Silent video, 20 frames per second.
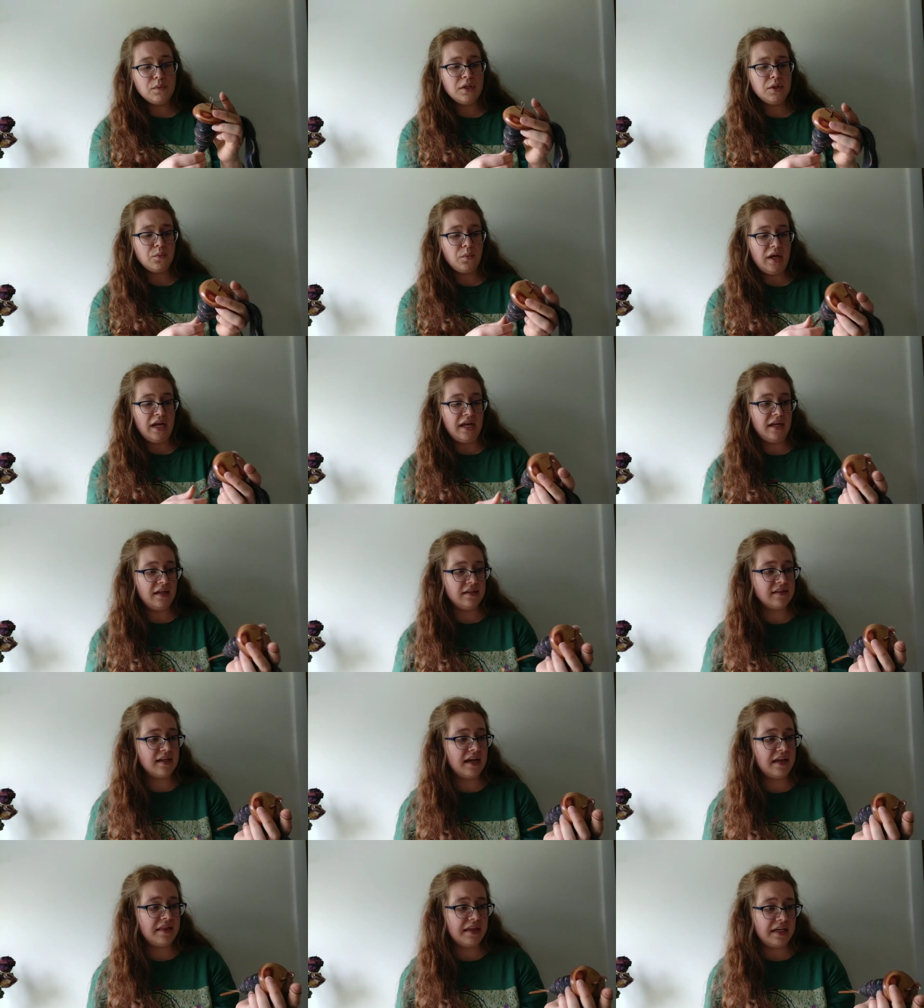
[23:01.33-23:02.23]
one weighs,
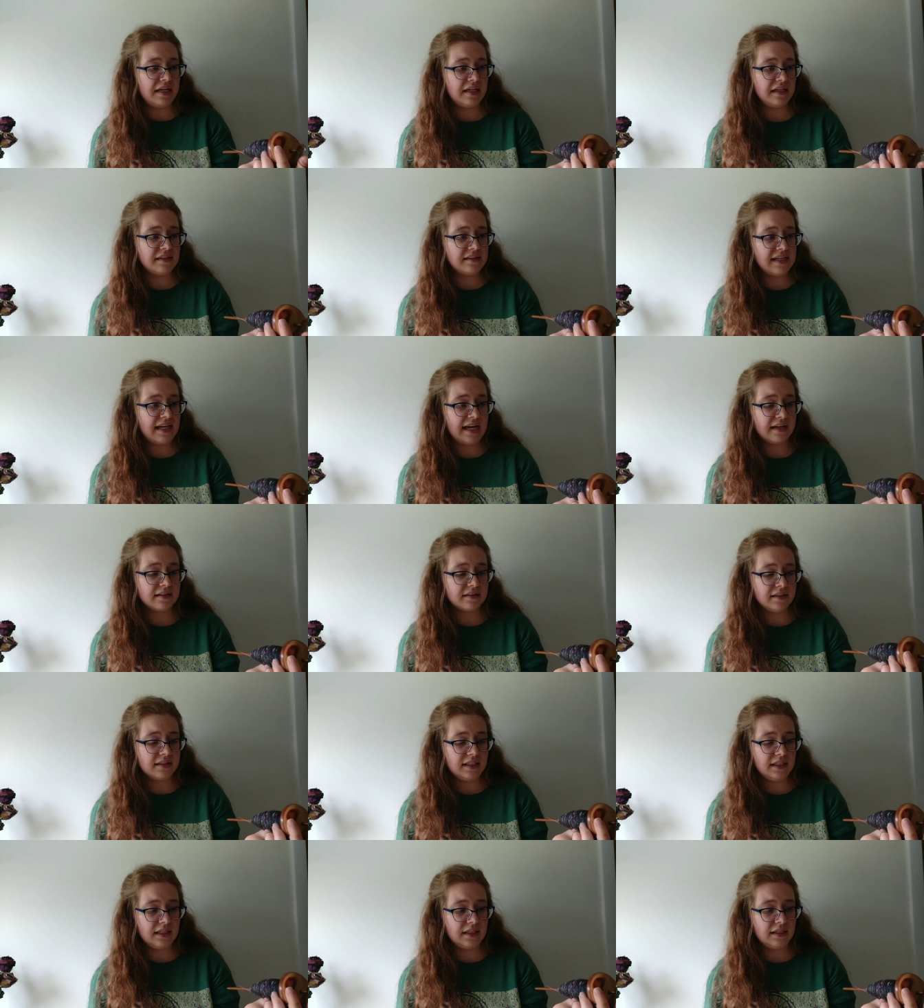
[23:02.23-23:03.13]
I think,
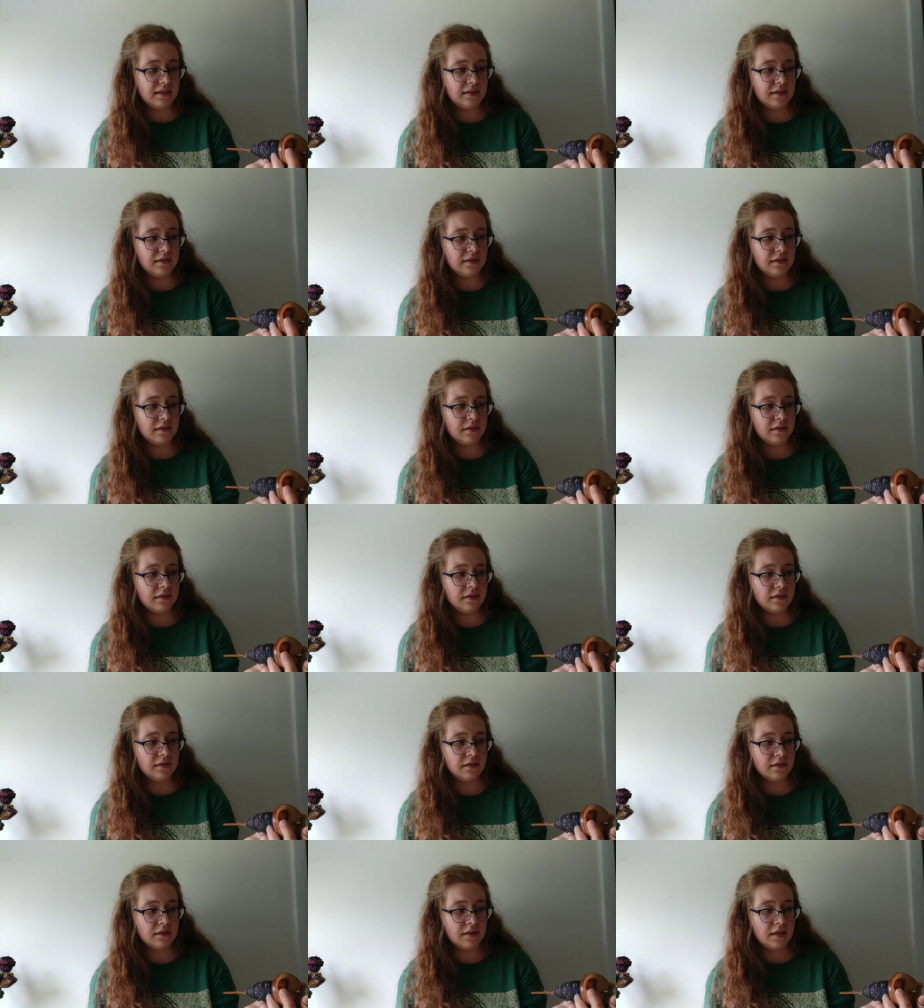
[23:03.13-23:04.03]
exactly,
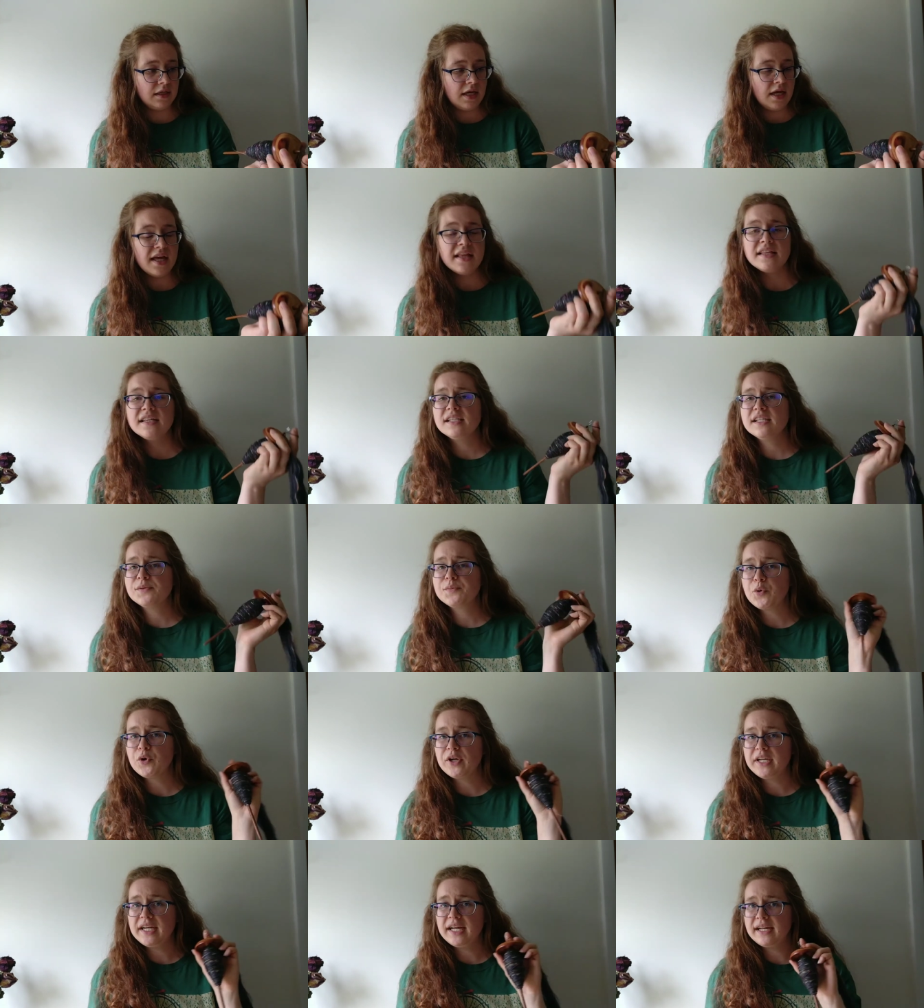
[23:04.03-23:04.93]
this is
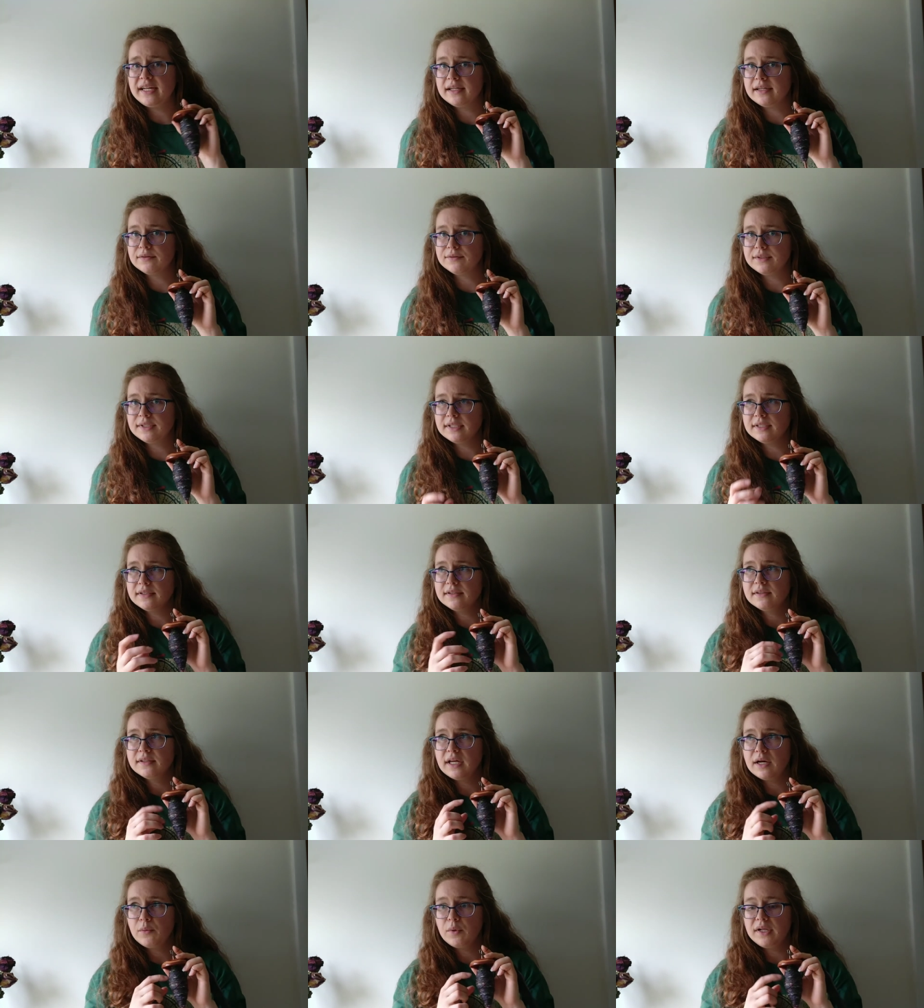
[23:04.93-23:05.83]
0.9 ounces,
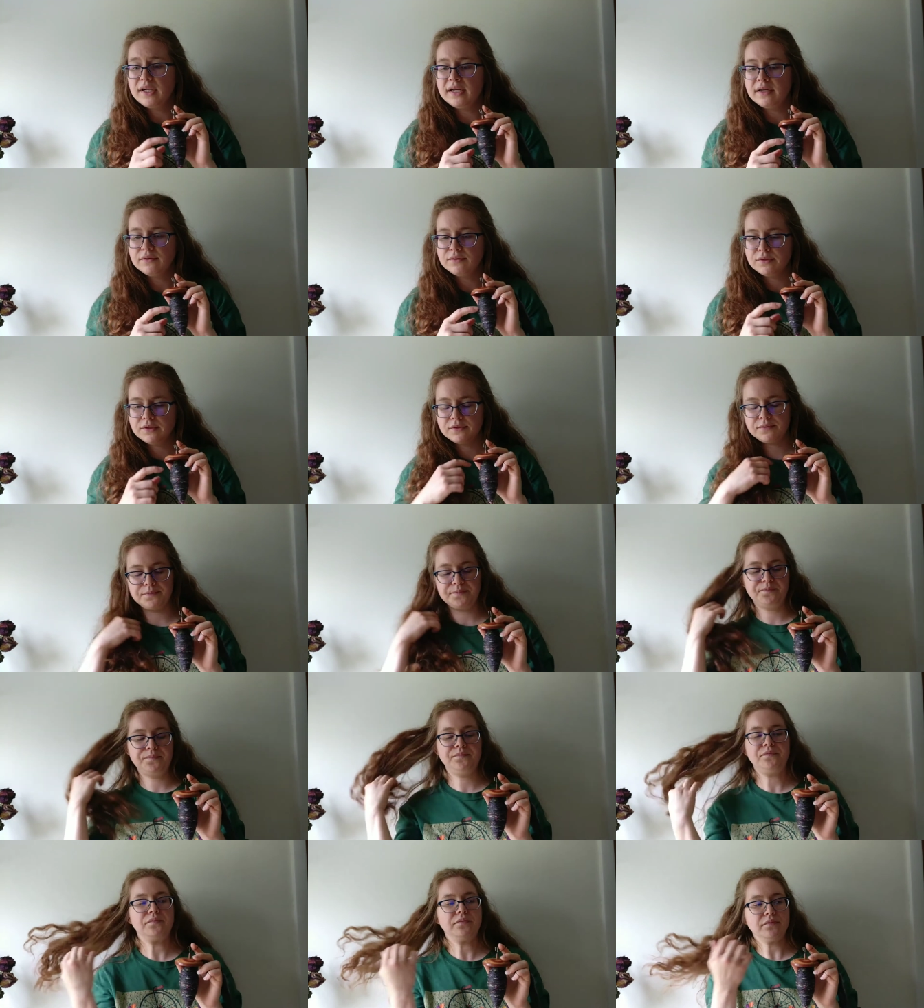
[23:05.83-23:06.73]
not 1 ounce,
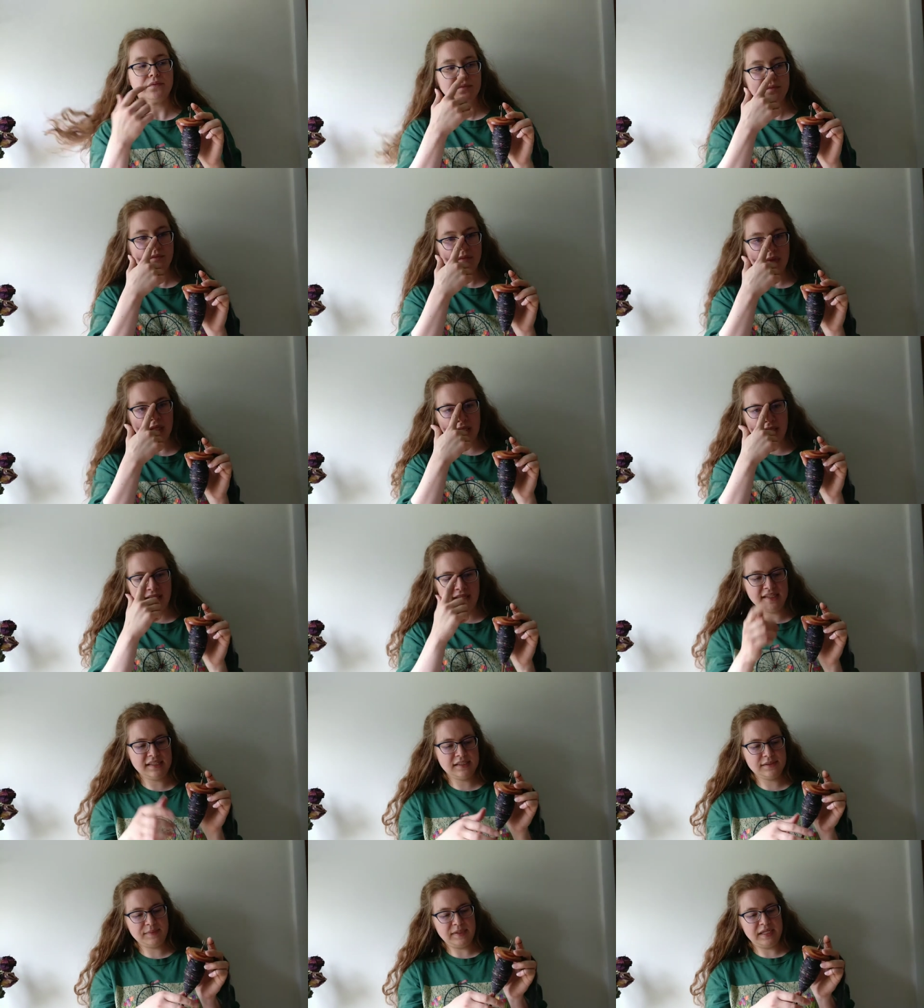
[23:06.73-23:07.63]

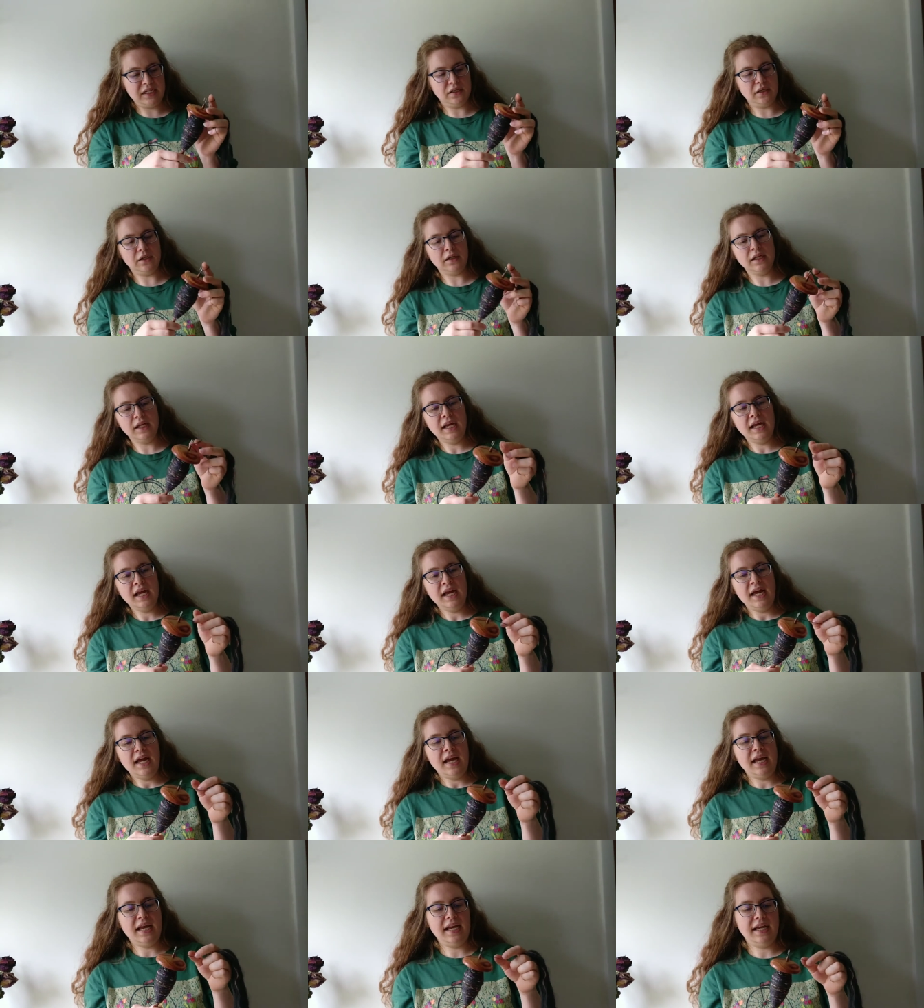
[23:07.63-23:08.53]
this spindle,
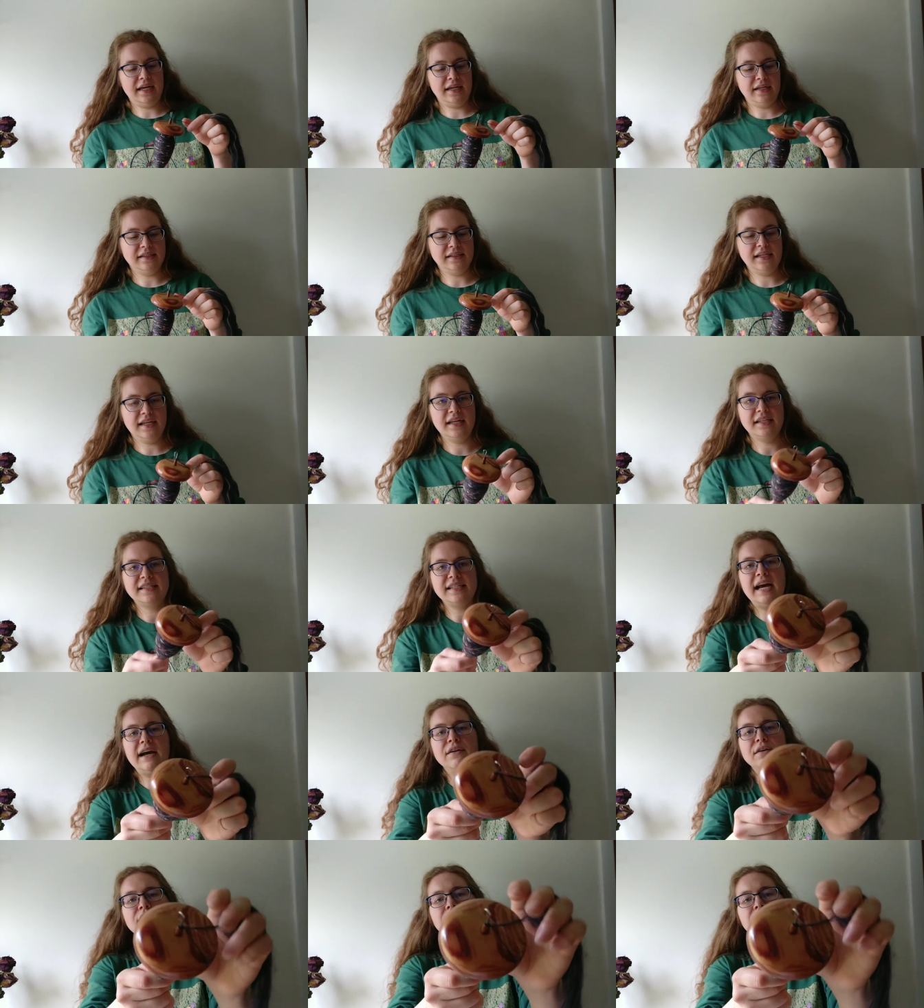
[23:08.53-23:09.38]
and it's out